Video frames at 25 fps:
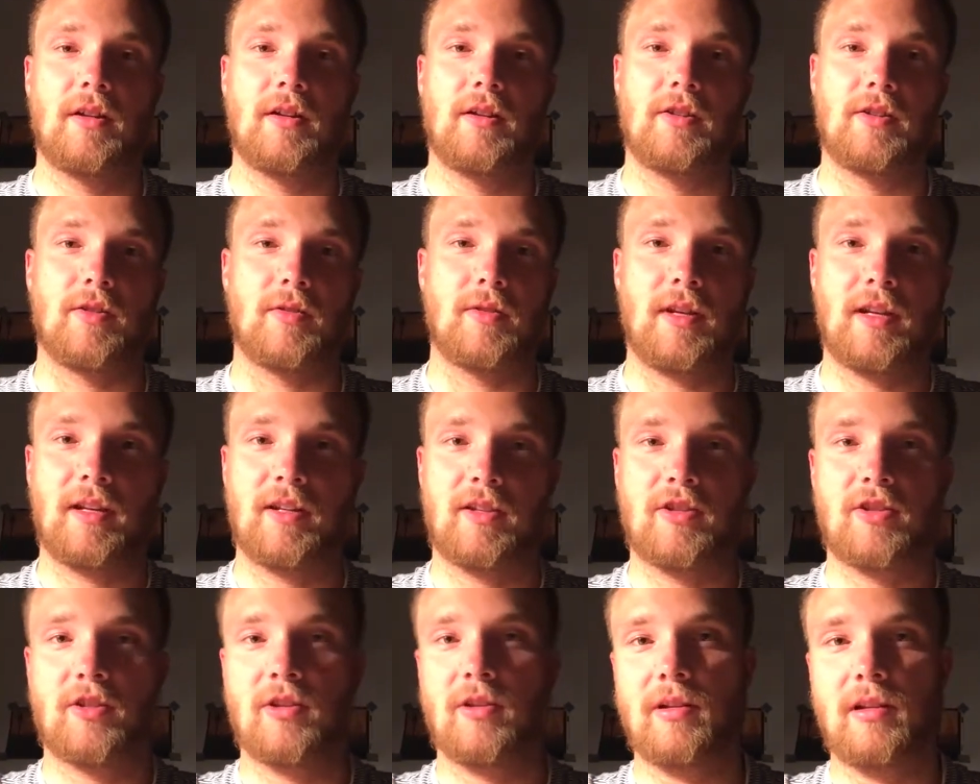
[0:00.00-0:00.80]
So then
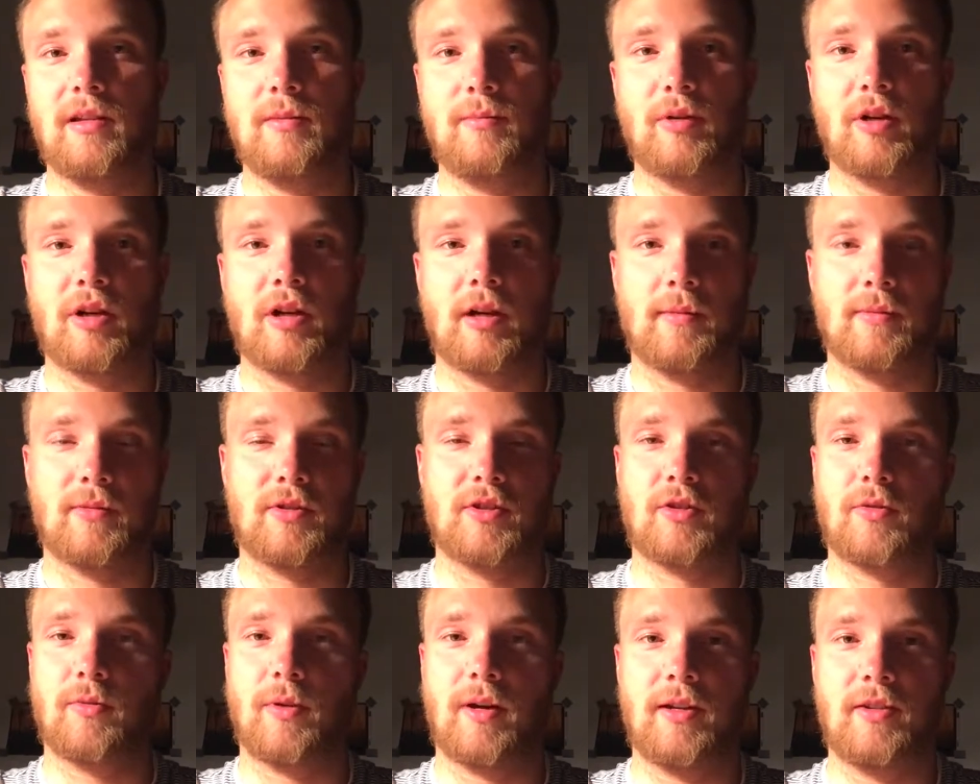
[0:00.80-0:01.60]
it suddenly
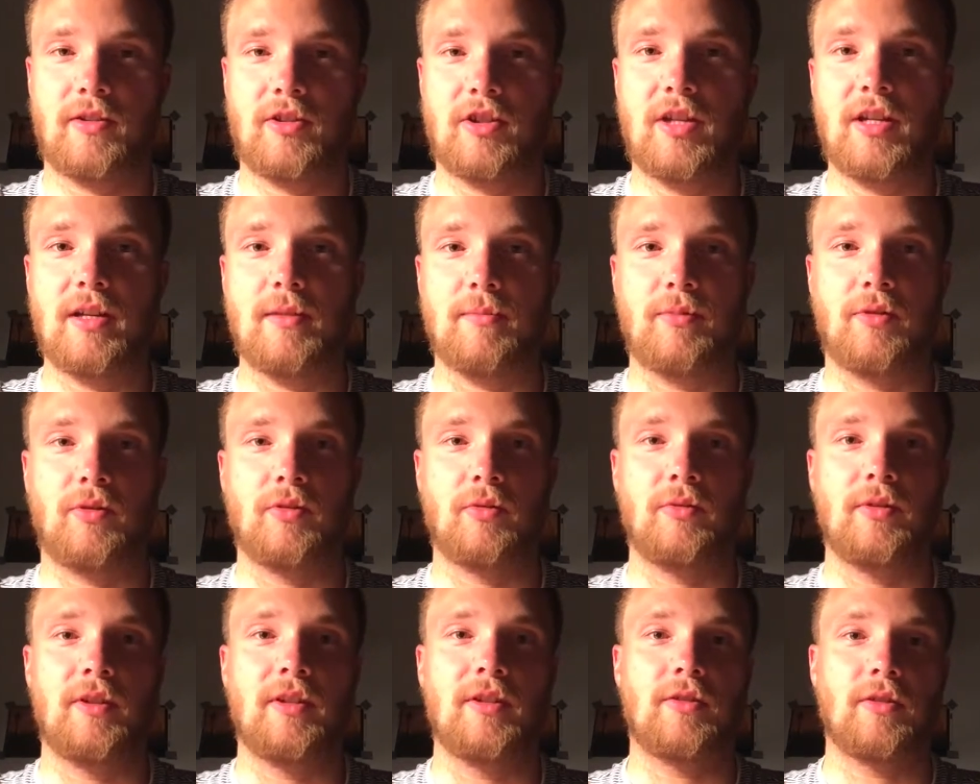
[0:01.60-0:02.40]
becomes quite cheap
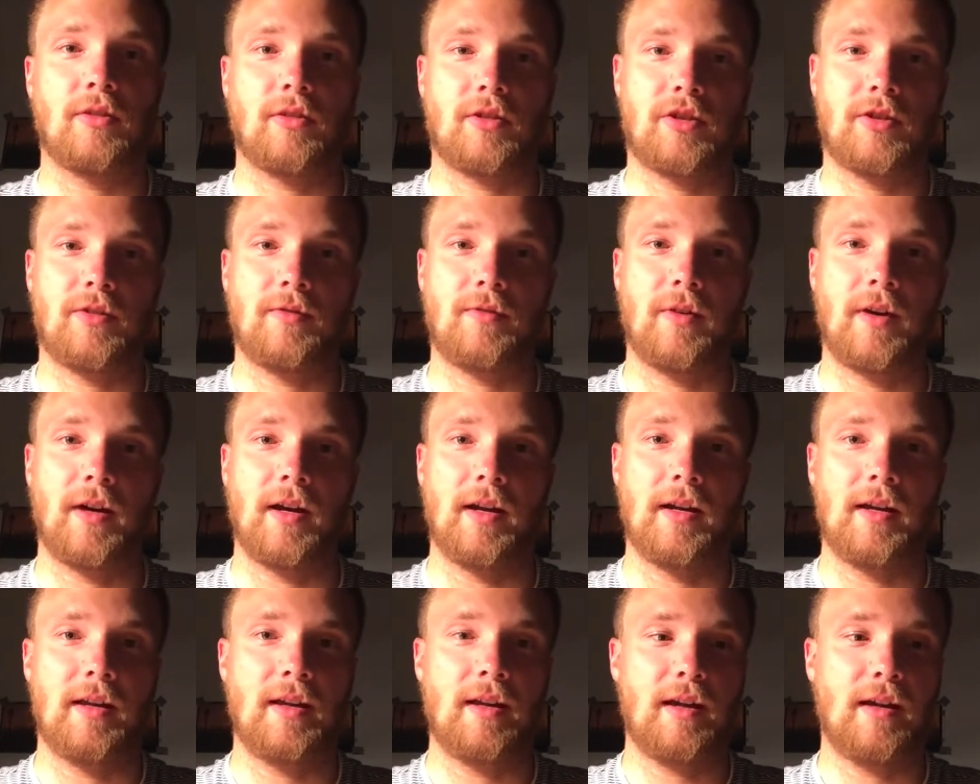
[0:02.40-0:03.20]
to
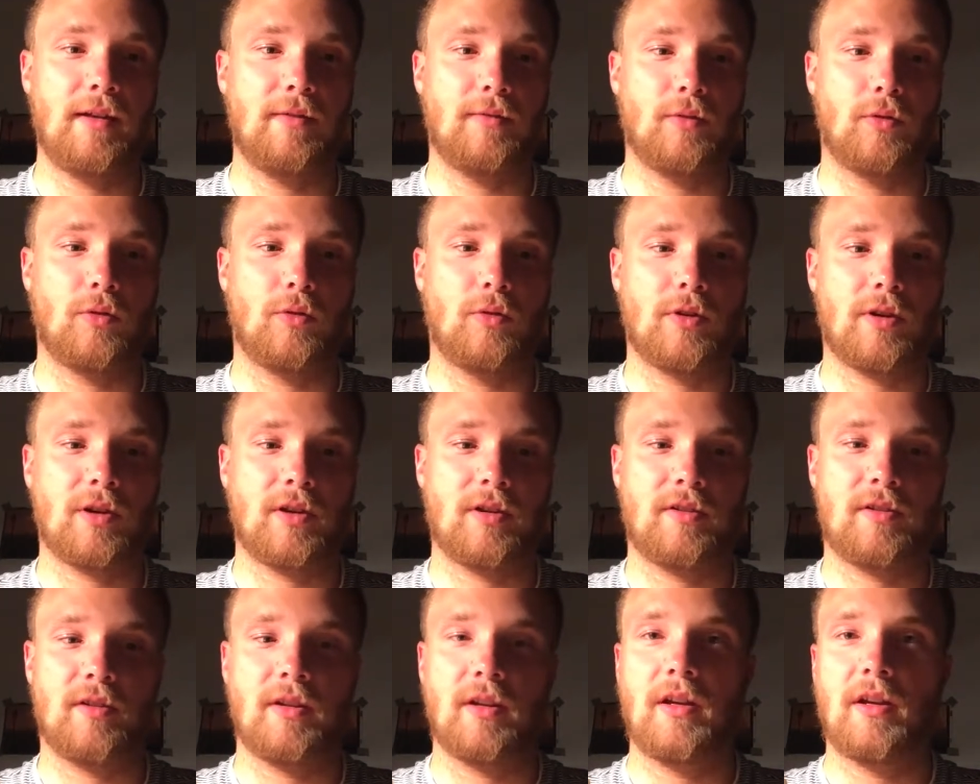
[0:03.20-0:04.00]
detoxify. And I've
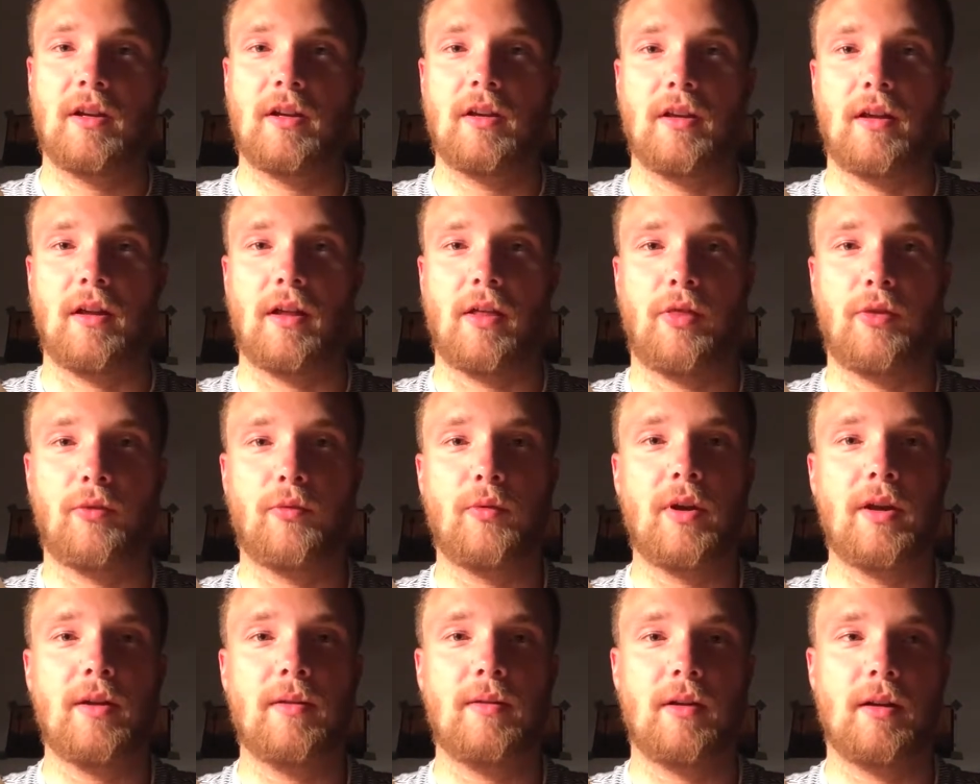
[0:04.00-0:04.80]
ordered a
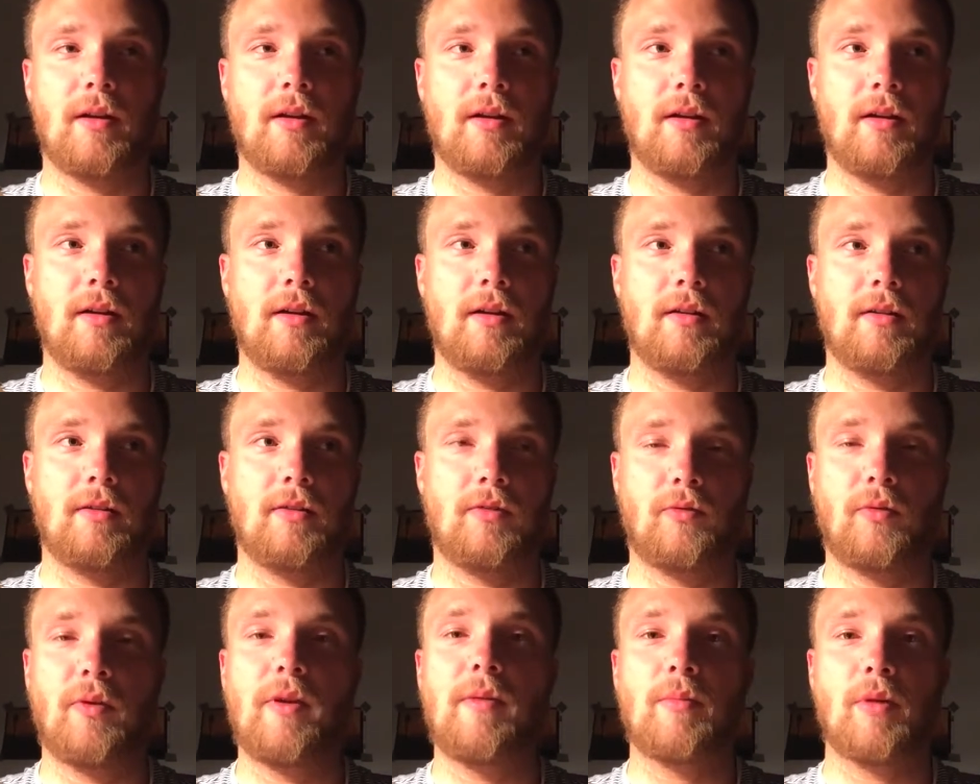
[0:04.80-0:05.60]

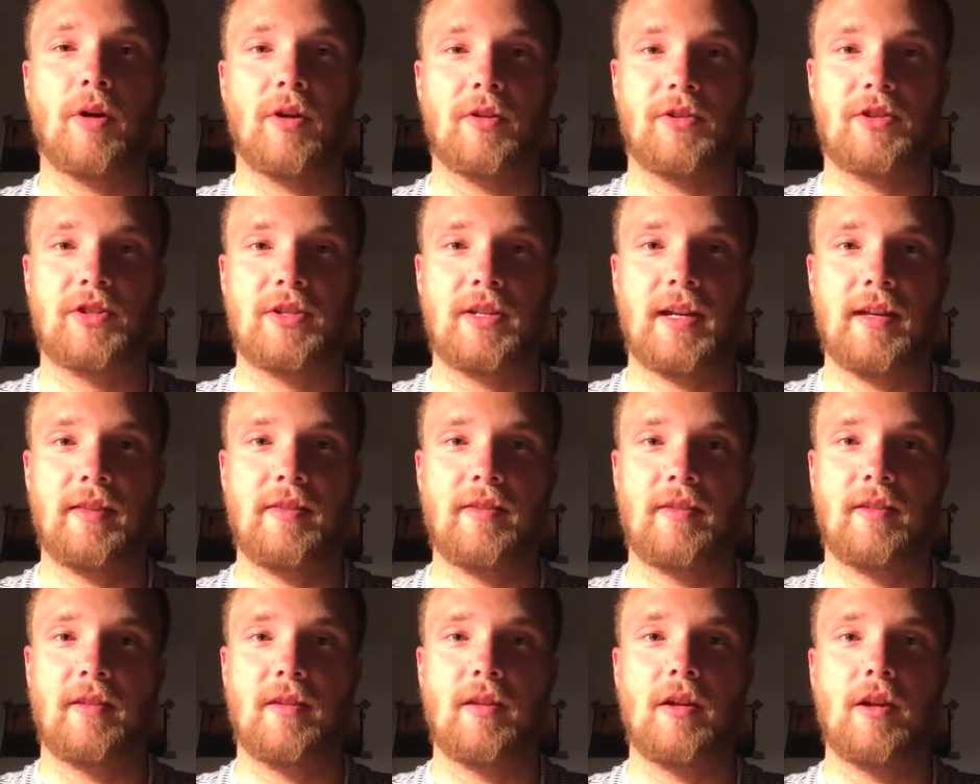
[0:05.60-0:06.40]
3-month
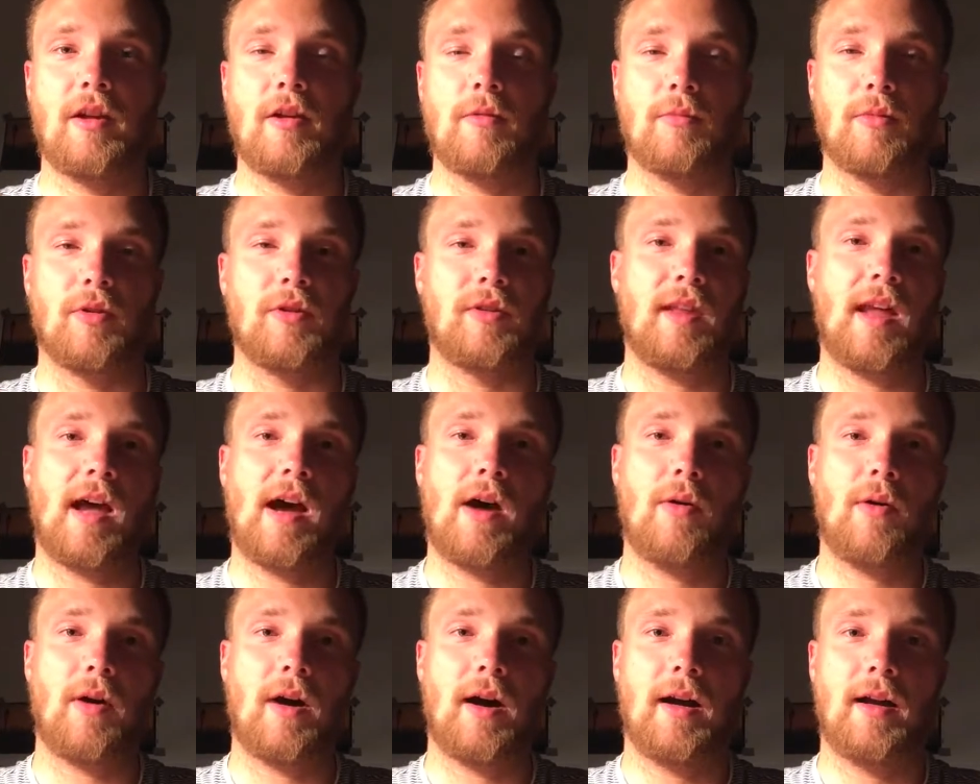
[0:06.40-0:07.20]
set, but
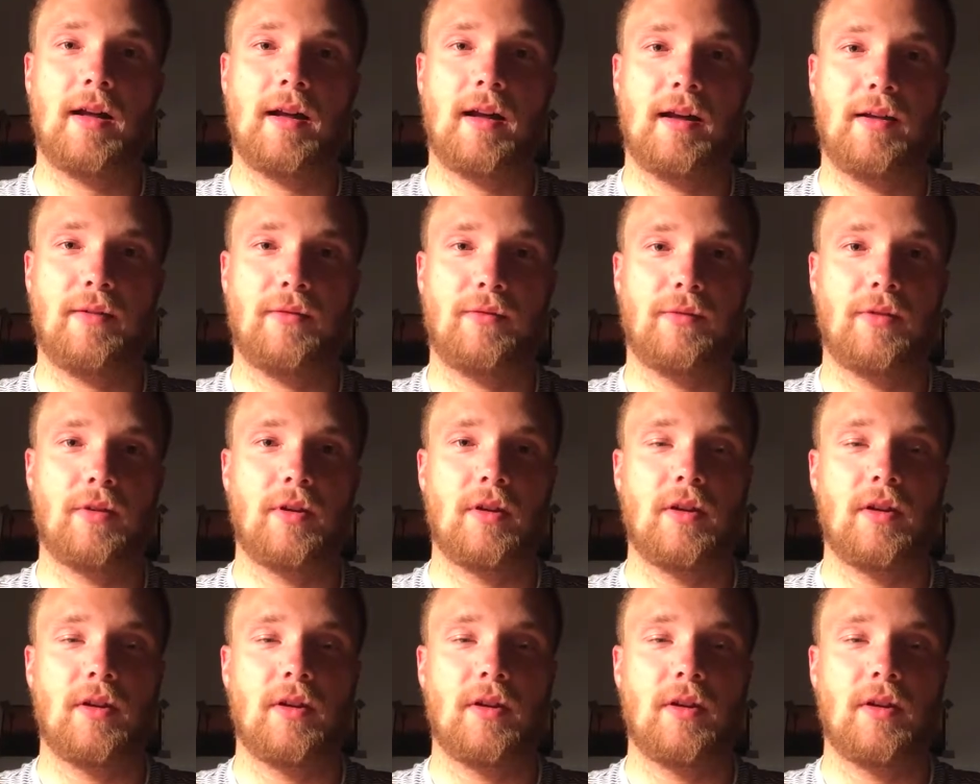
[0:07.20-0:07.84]
now I have